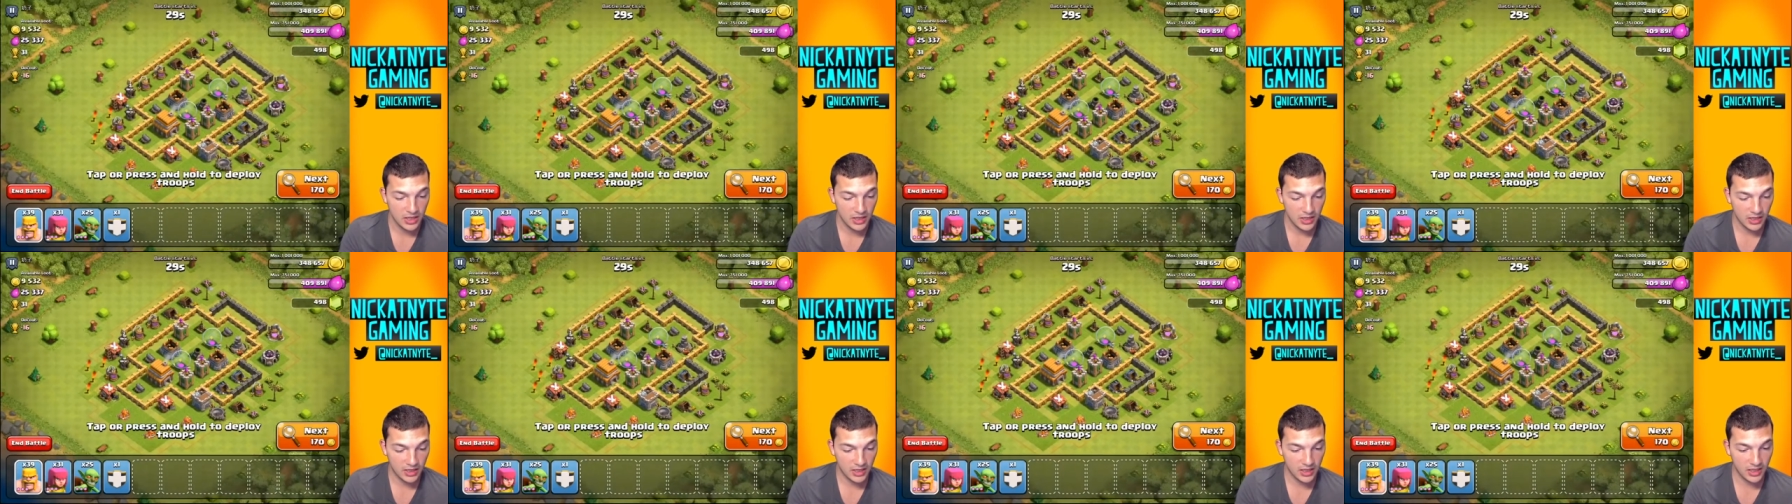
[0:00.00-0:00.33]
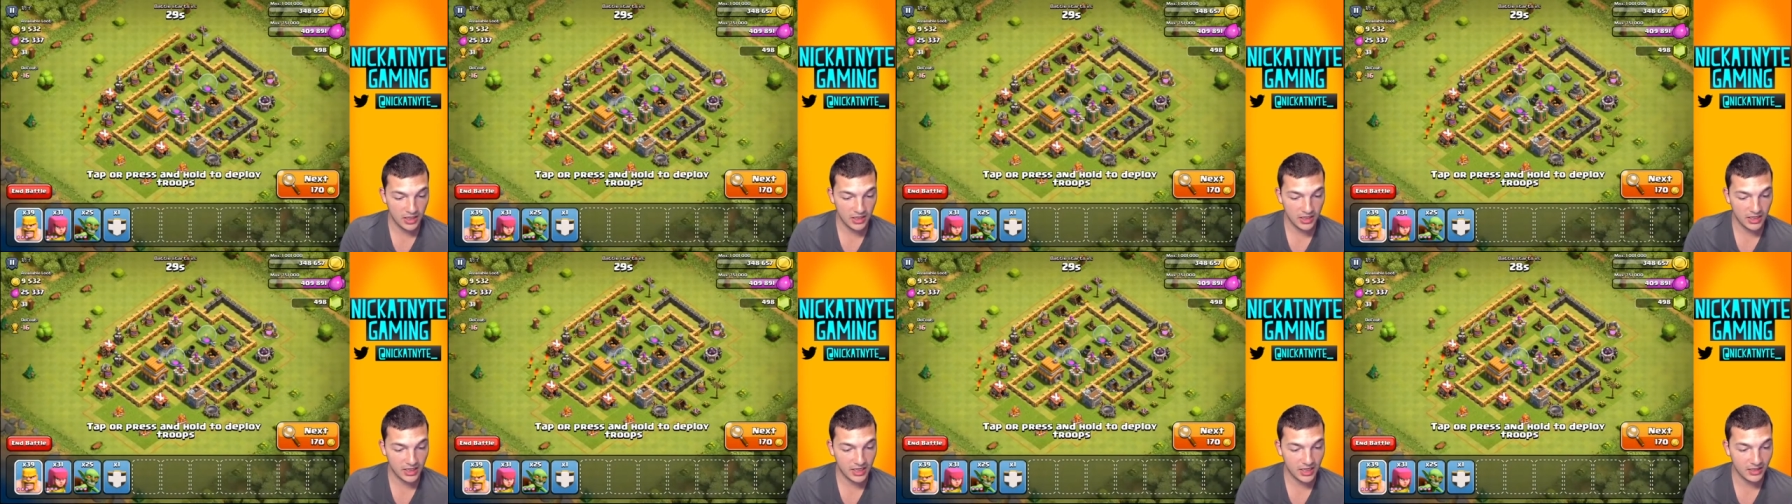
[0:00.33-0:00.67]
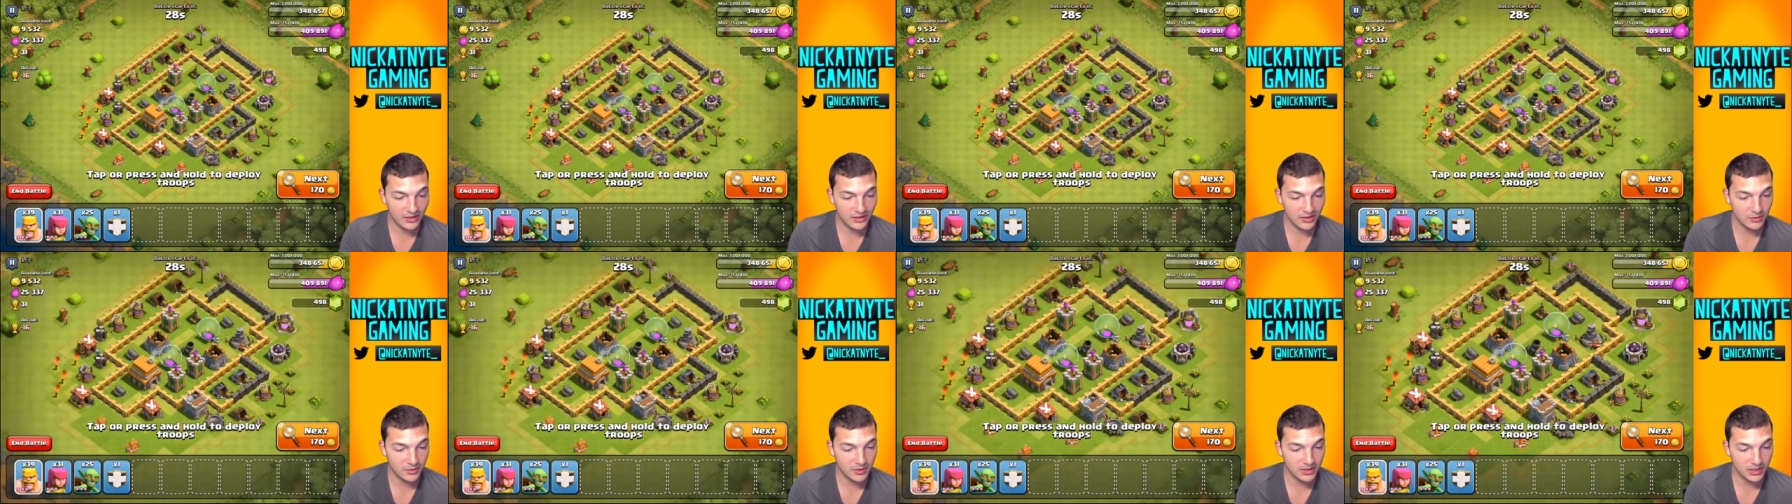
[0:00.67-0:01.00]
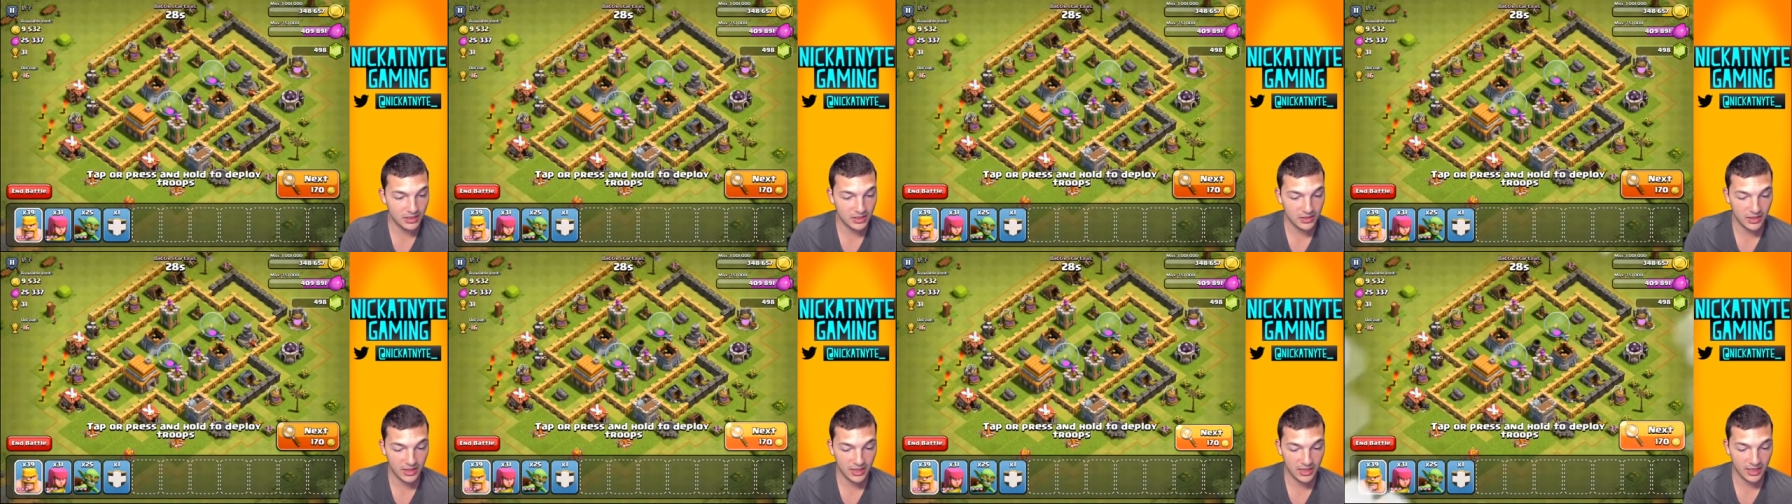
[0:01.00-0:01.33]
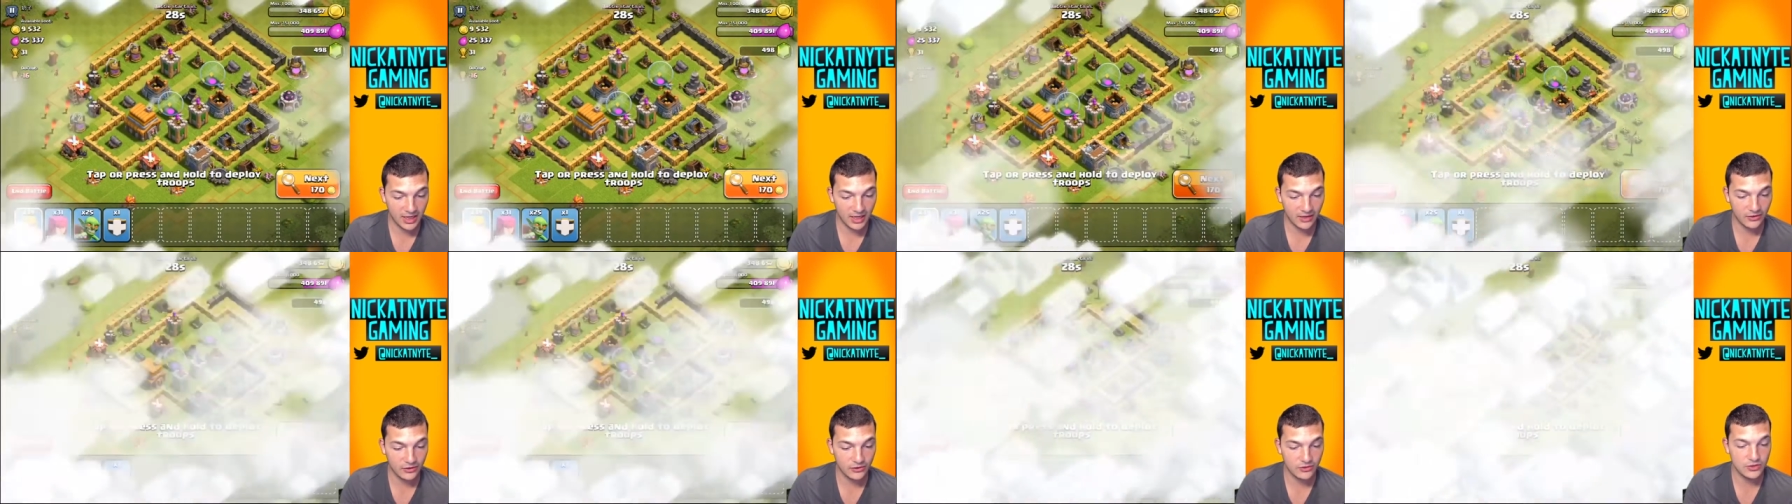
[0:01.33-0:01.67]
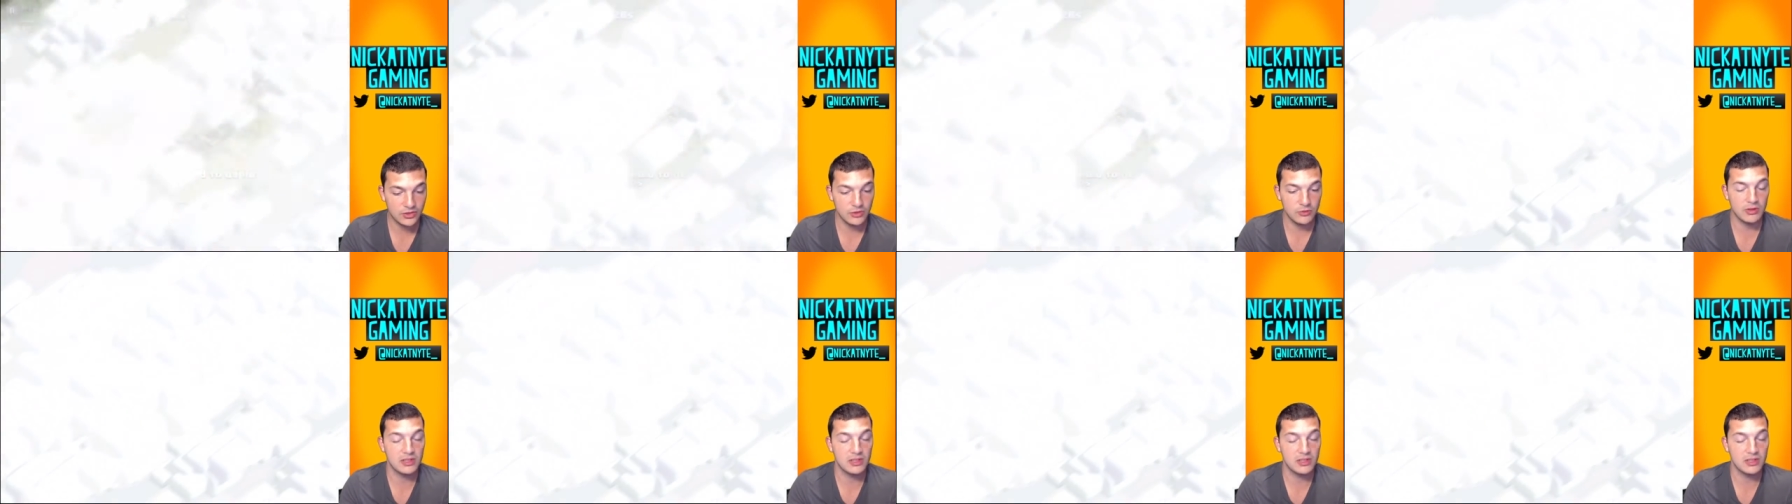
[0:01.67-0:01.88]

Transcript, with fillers: and I got some in the clan castle too.